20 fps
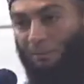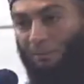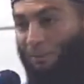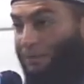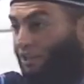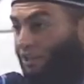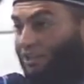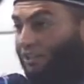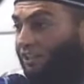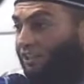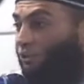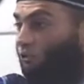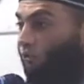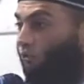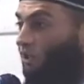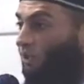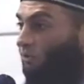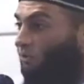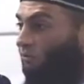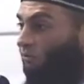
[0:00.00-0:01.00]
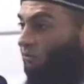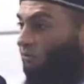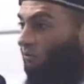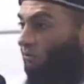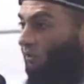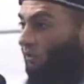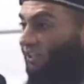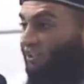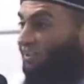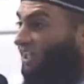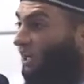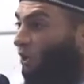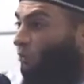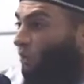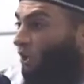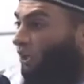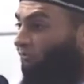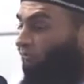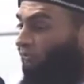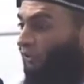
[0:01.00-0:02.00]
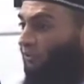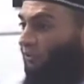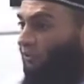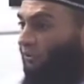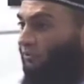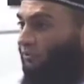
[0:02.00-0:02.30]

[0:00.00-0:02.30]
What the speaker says: Beyond control. There's no word for